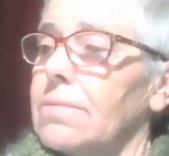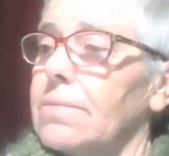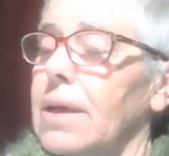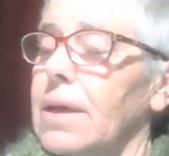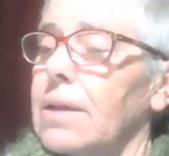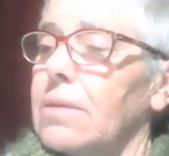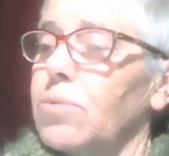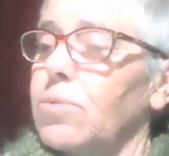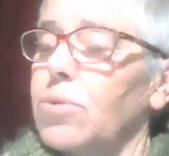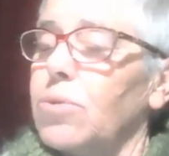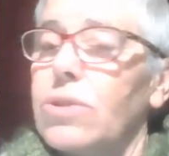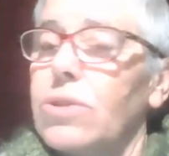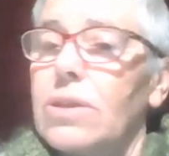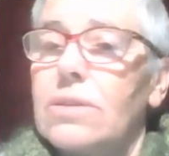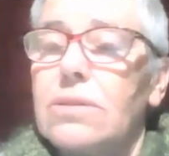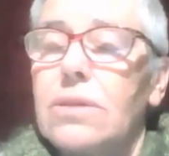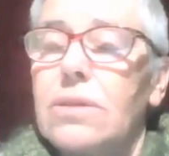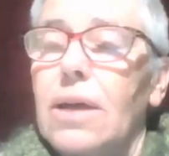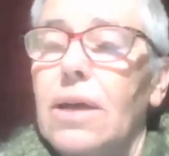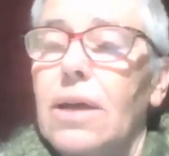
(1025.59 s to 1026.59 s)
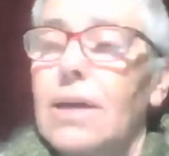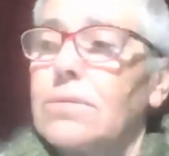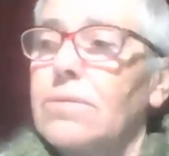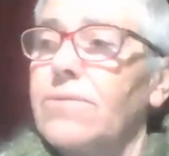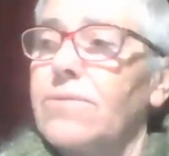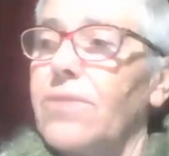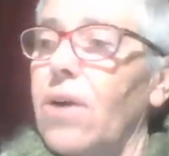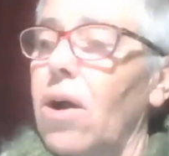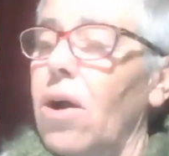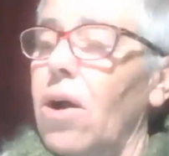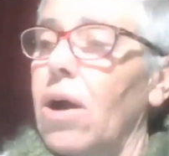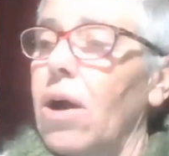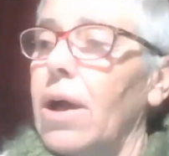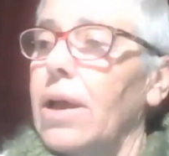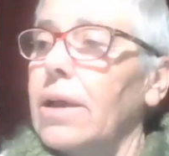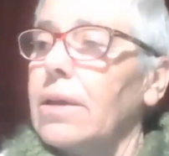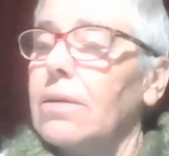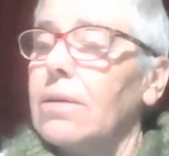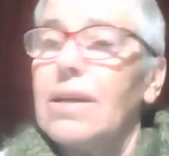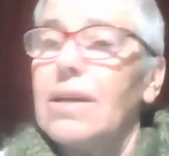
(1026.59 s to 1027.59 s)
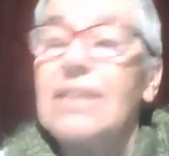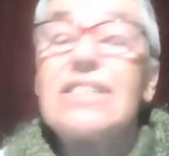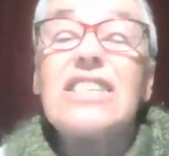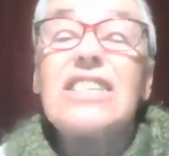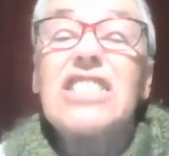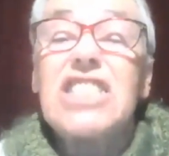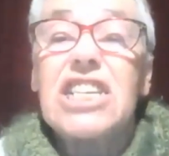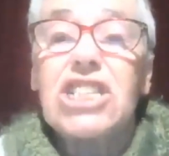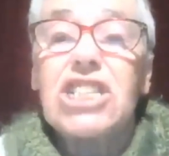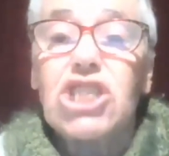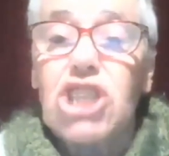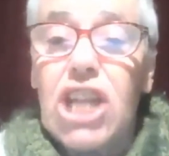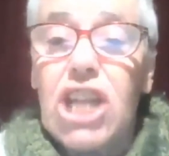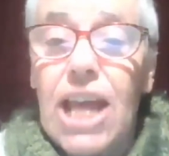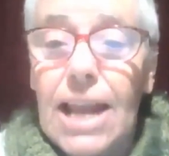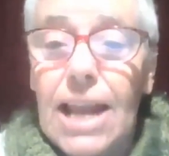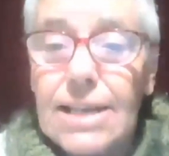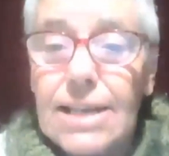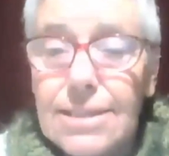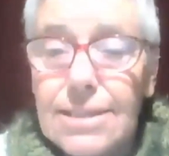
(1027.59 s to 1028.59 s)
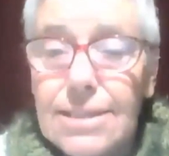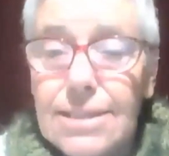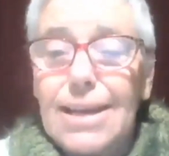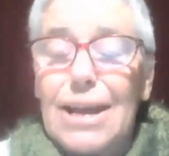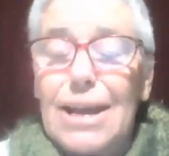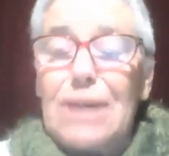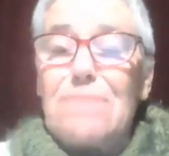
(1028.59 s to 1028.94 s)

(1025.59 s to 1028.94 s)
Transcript: that word that starts with I, intersectionality,